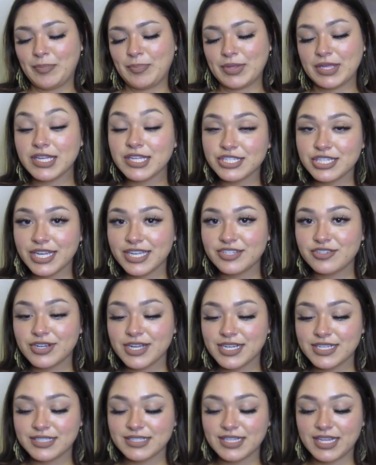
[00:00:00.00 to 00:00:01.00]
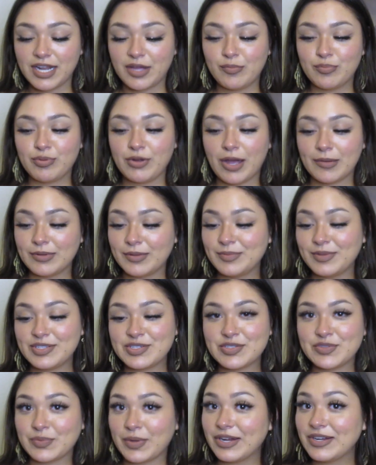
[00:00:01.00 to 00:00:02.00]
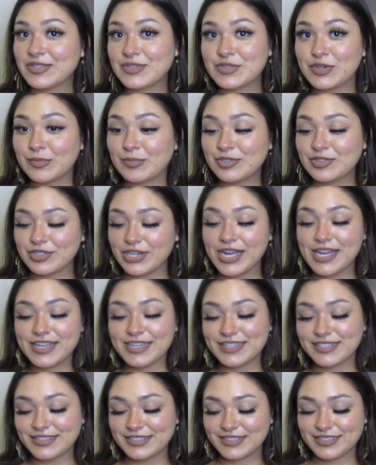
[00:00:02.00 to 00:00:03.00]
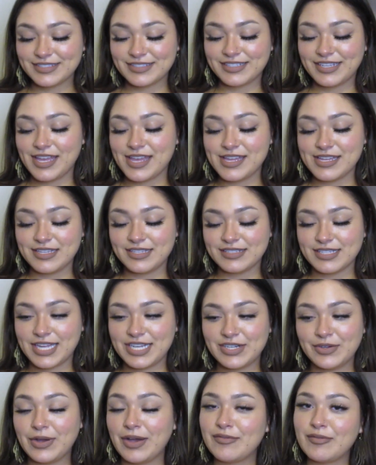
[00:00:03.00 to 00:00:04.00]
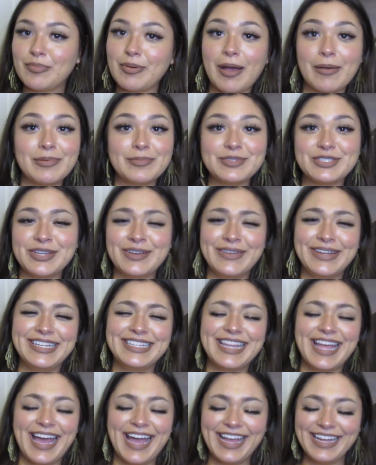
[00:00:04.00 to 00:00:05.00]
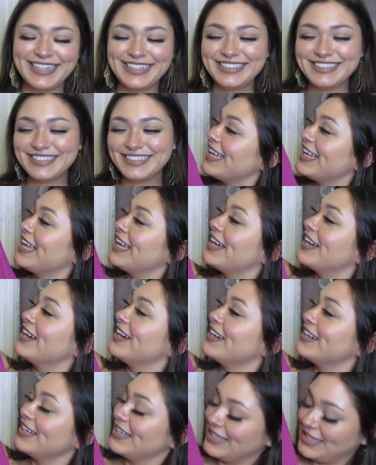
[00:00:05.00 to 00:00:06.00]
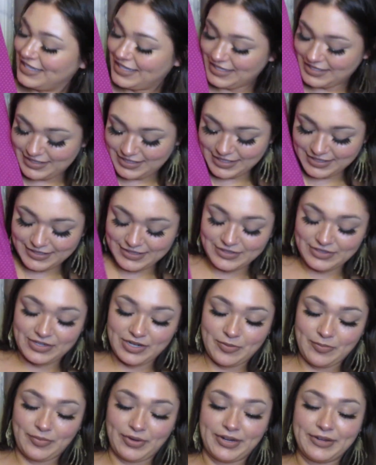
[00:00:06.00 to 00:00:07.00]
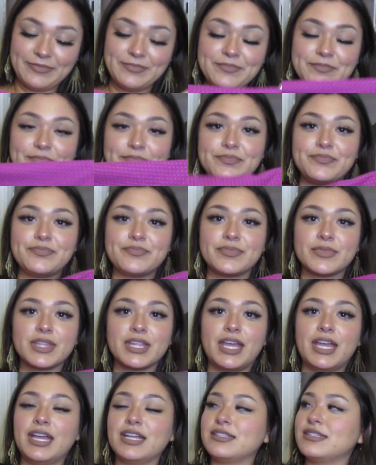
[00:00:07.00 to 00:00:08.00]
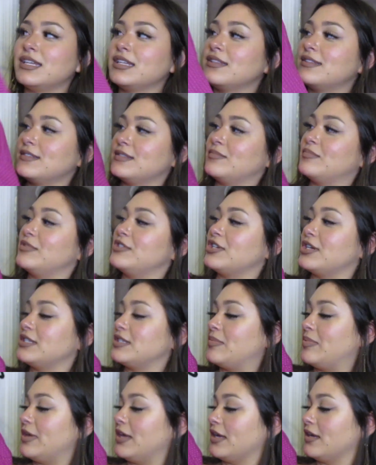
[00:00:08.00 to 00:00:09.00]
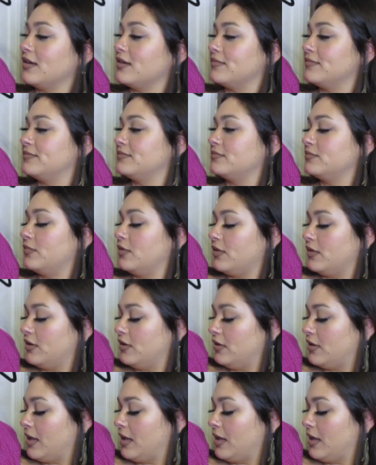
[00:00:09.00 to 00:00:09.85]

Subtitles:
PJ dress that I'll probably just wear as a normal dress, because I don't have a problem doing that. Here is this little number. It's like this magenta pink with little